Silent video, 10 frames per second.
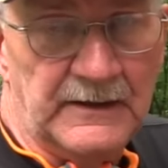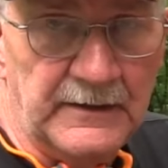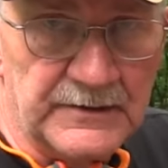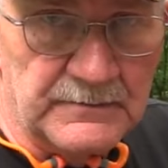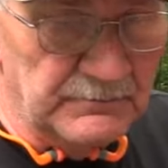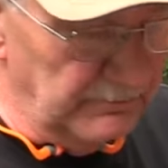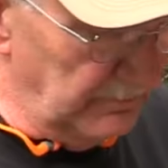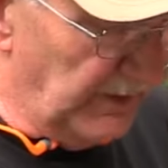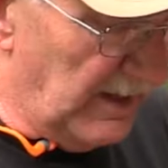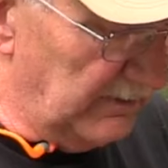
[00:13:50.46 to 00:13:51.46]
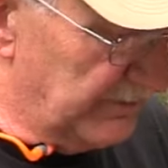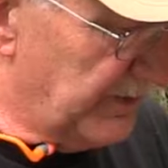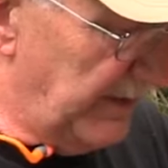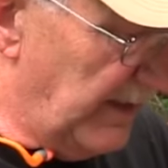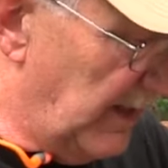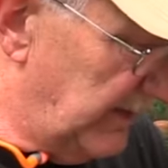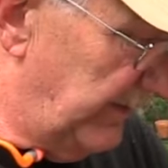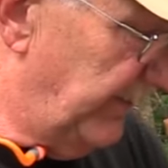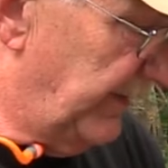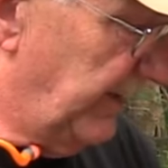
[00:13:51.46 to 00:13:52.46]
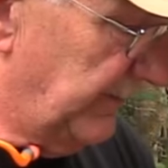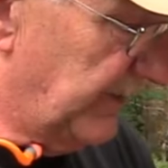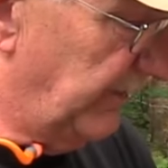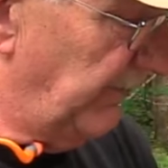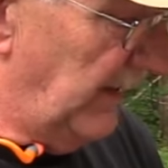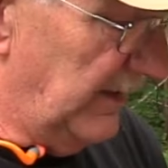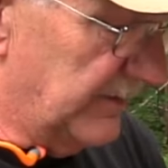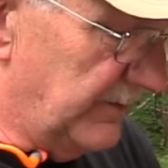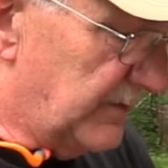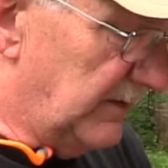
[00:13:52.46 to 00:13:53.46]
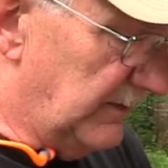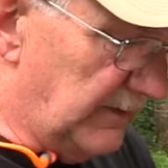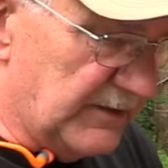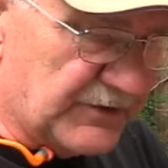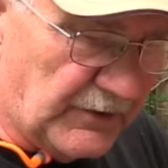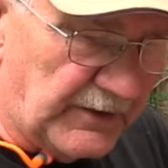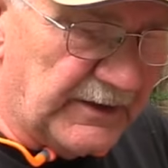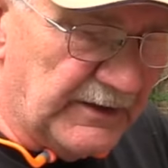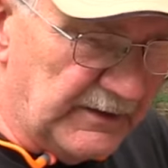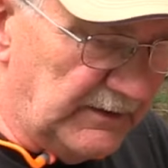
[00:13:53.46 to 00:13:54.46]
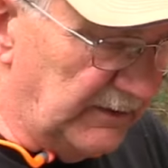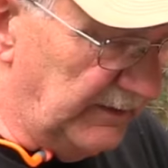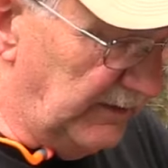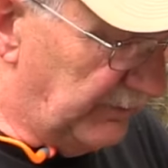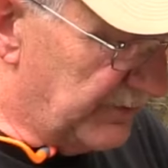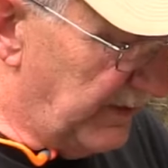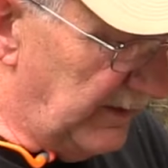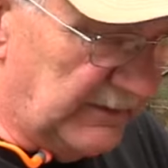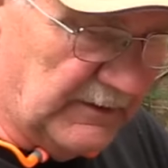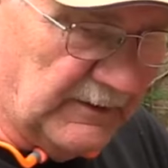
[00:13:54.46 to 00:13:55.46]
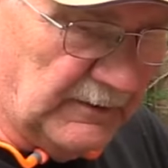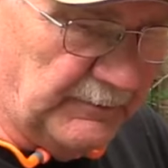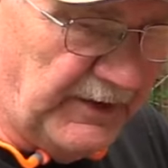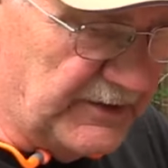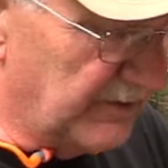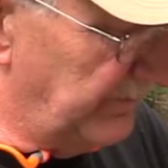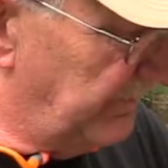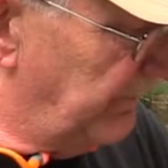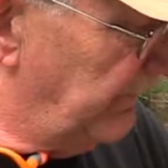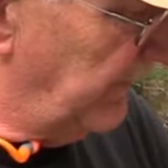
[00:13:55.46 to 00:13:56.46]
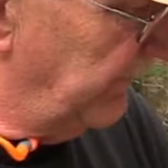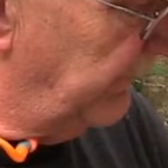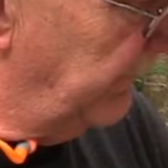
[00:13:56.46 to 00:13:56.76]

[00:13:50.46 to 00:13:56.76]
I guess, dollars they got and everything. So, so it's a historic gun, an interesting uh, piece of, of